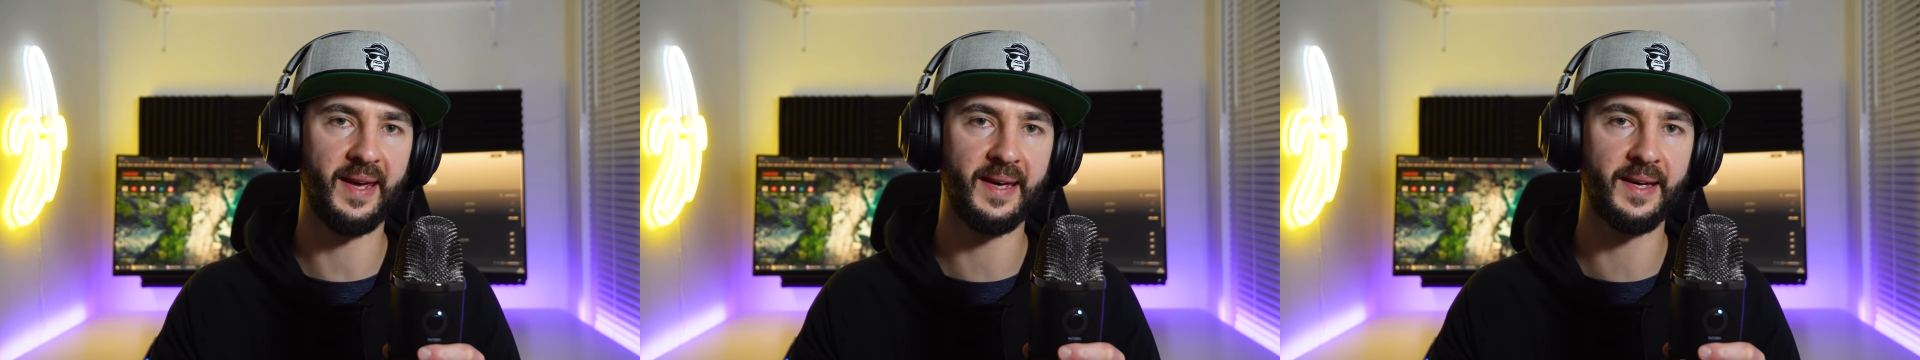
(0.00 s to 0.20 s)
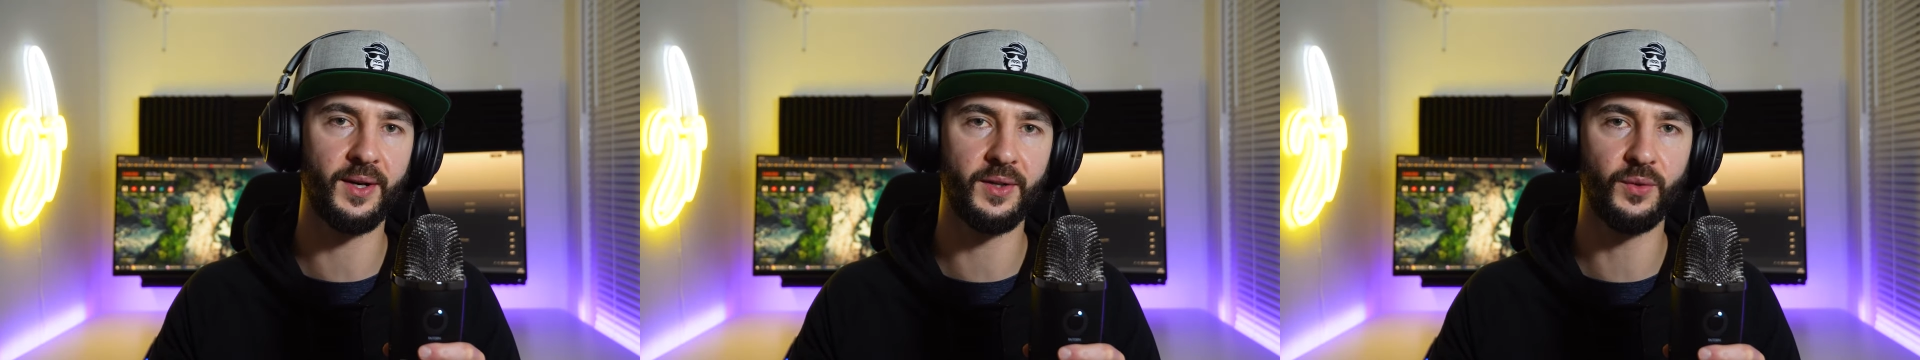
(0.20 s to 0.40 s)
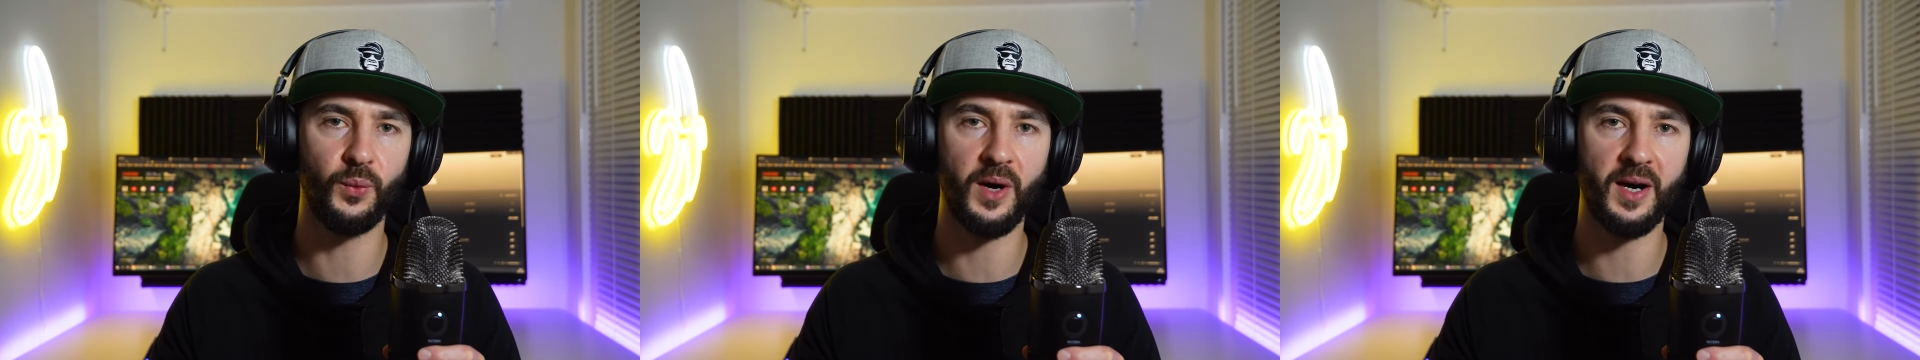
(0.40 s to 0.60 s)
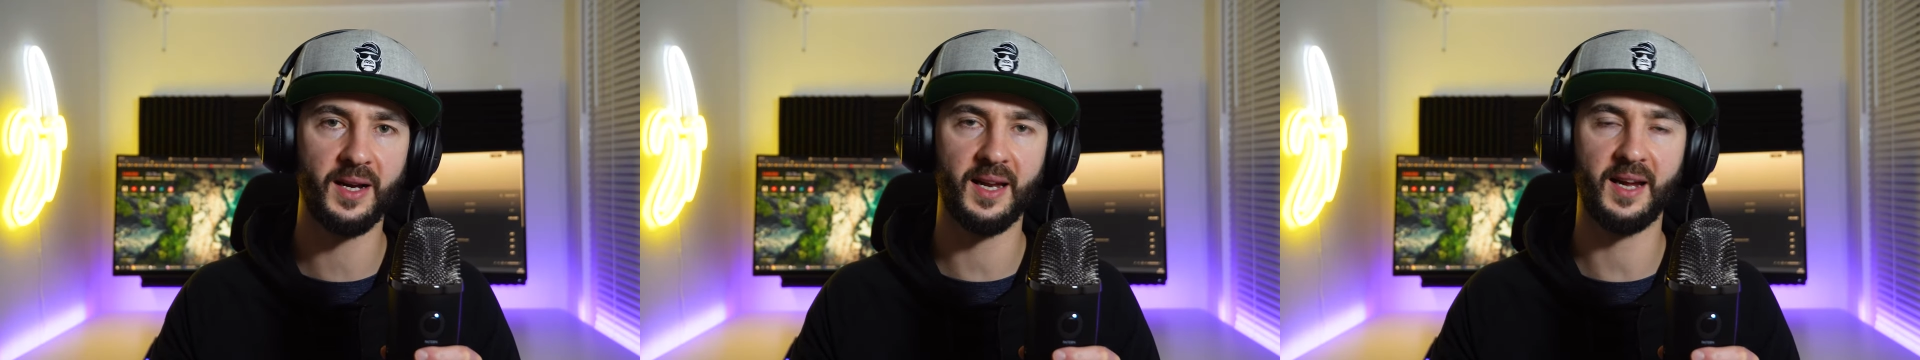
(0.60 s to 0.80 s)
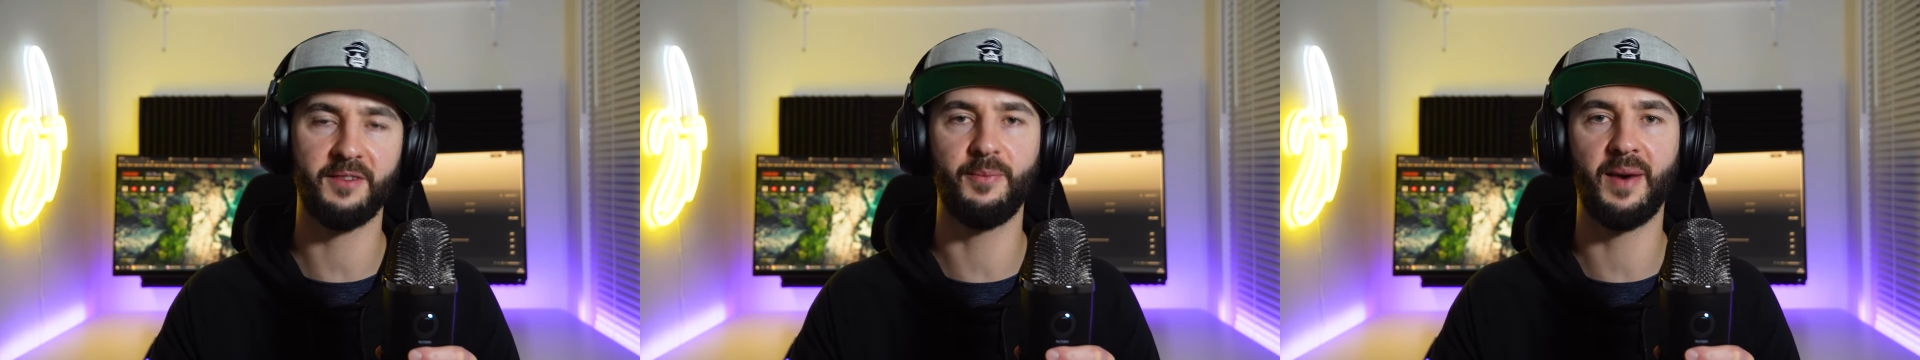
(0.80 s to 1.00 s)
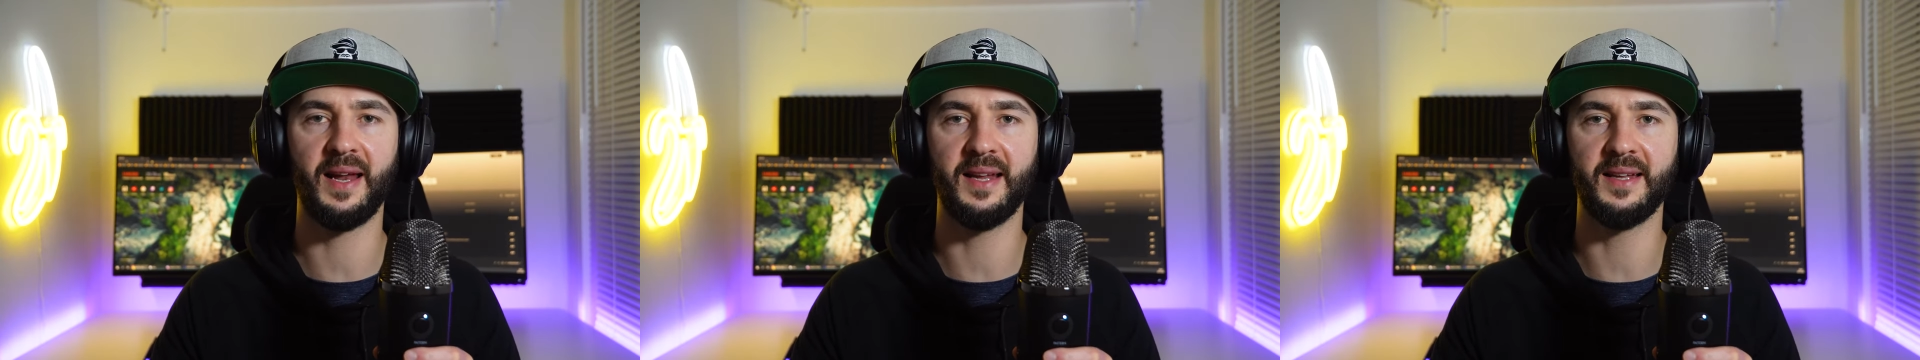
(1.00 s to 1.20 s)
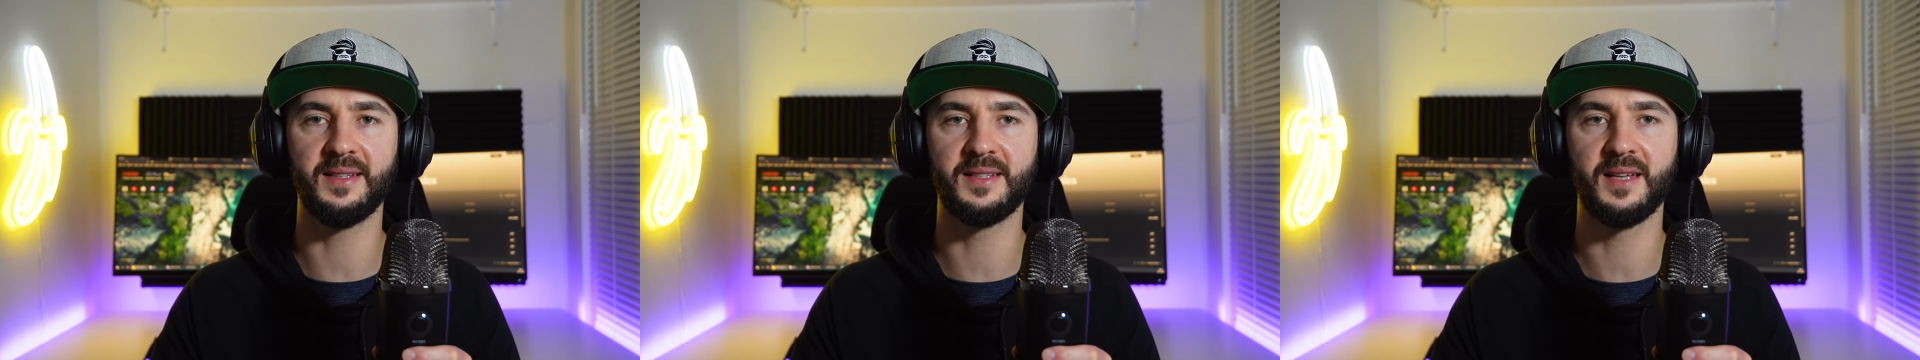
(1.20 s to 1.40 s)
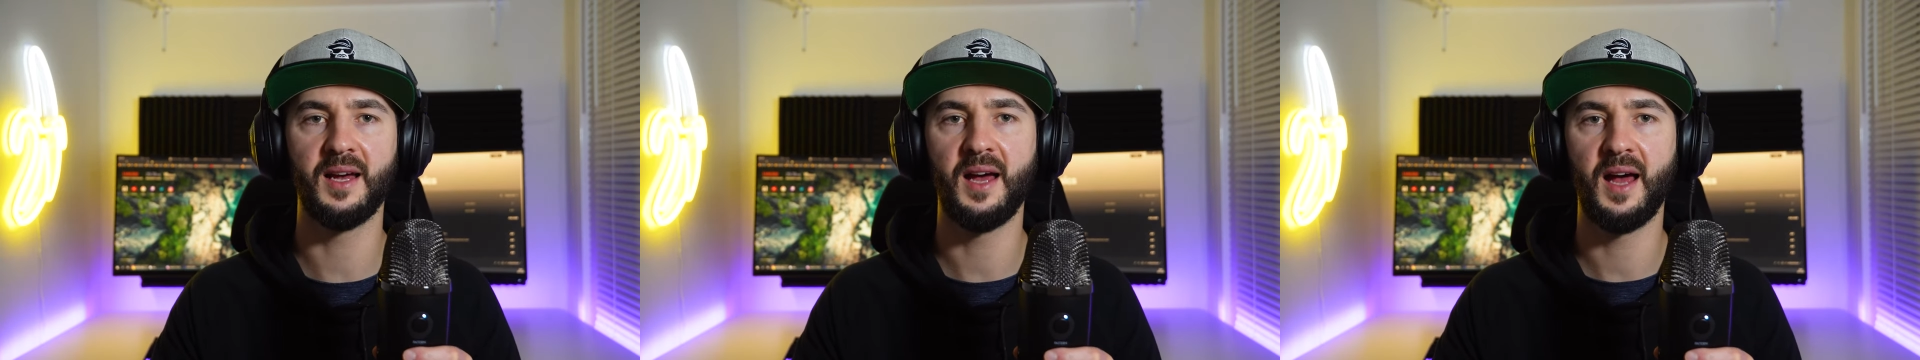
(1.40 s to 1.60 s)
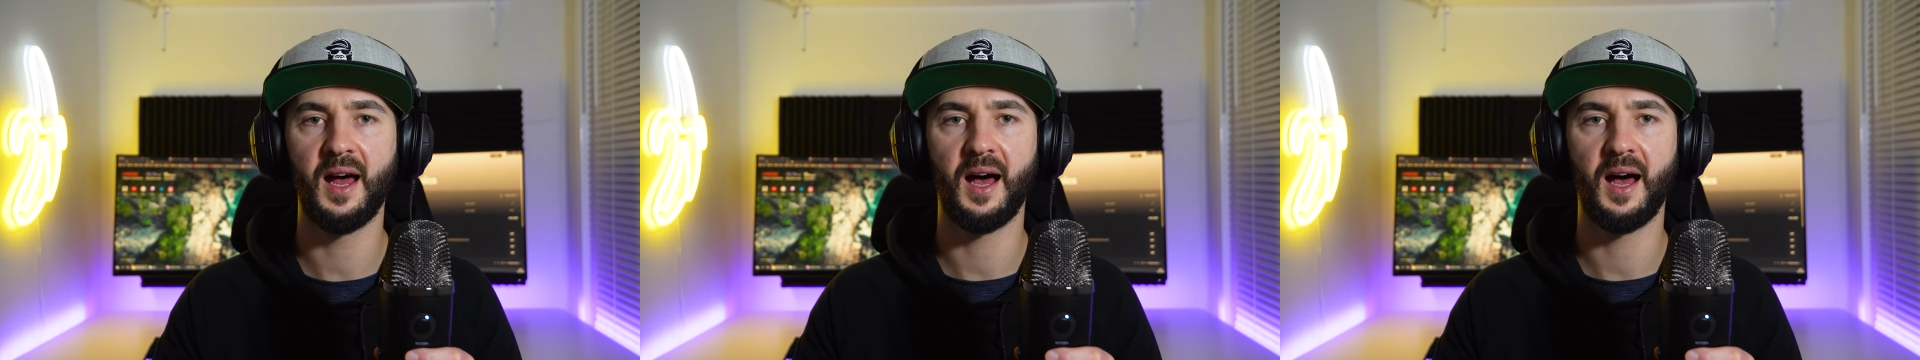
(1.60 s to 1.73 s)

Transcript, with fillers: a good work life balance